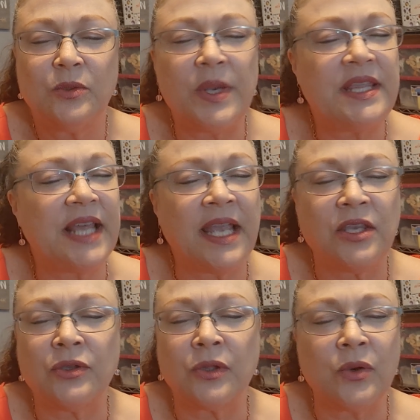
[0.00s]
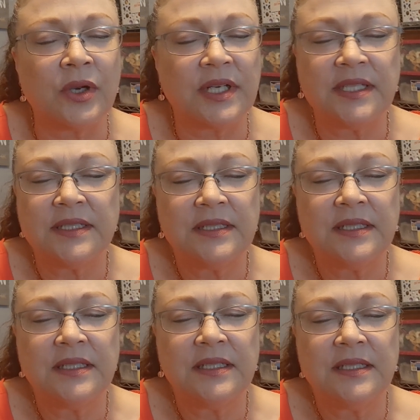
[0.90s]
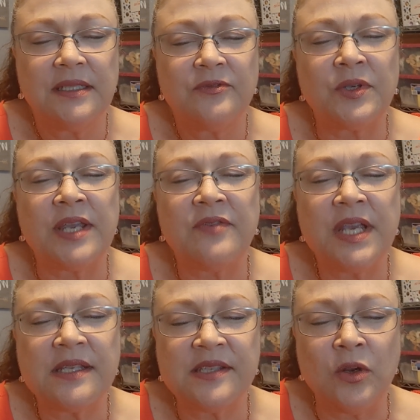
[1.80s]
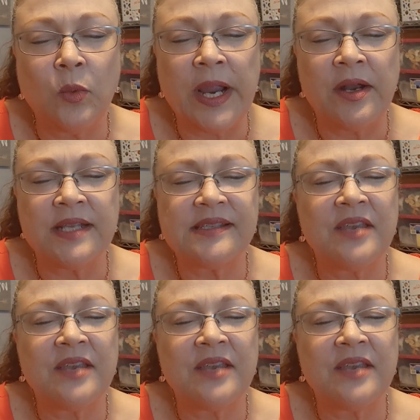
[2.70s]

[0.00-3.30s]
We thank you, Lord, for giving us an awareness.